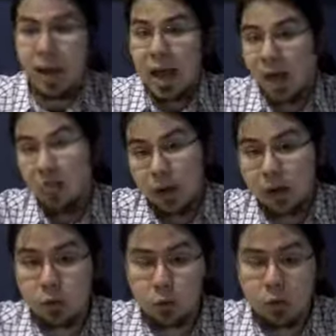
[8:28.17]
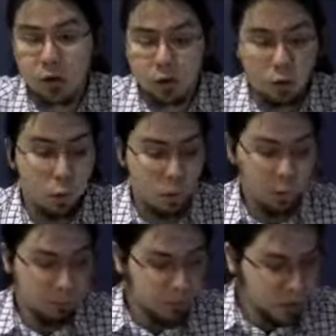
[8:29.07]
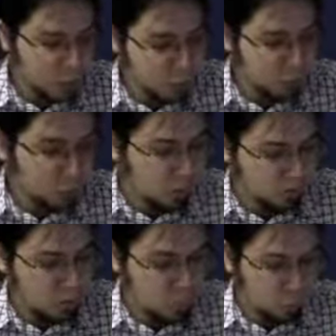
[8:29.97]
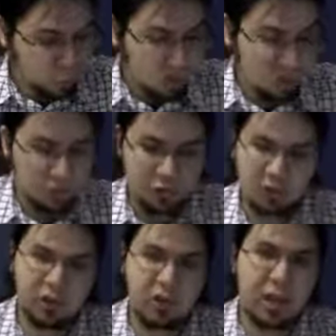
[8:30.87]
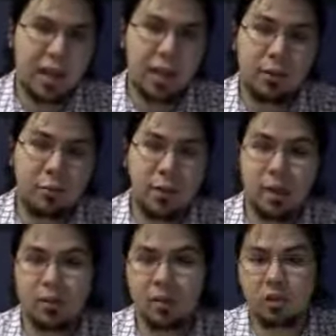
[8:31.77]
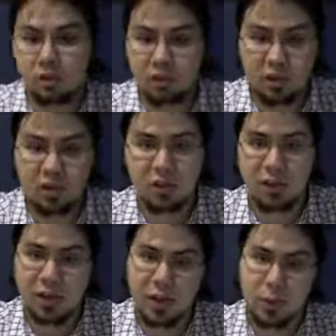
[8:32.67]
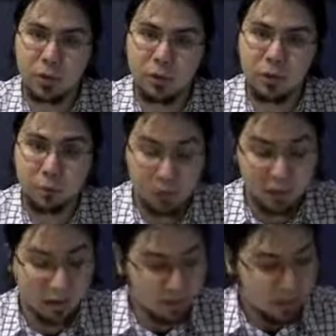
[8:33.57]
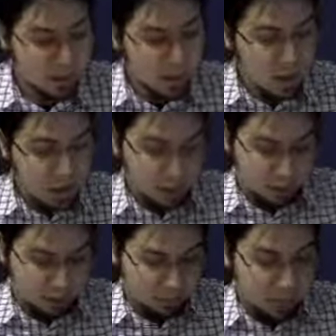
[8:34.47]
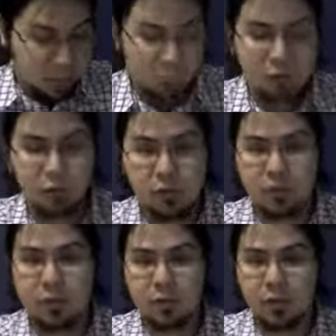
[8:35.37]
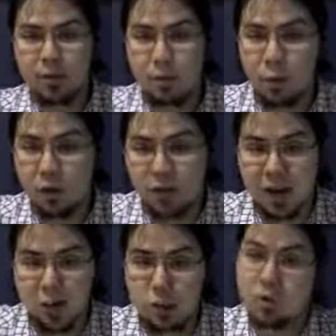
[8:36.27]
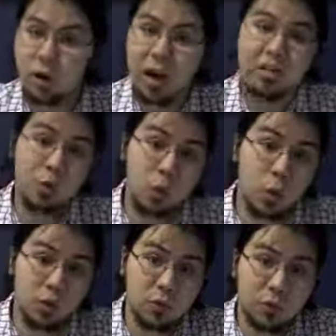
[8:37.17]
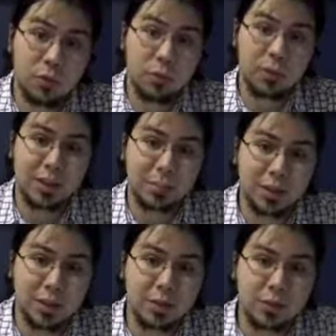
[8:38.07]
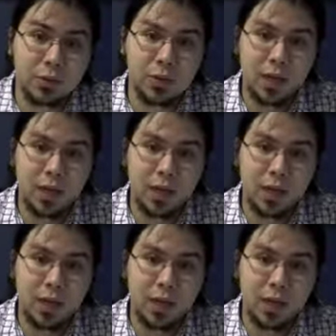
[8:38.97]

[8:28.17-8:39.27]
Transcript: And that could work. Or you could focus on all research, just getting enough planets to justify that research, because the later research cards, the more advanced ones, are actually worth victory points themselves.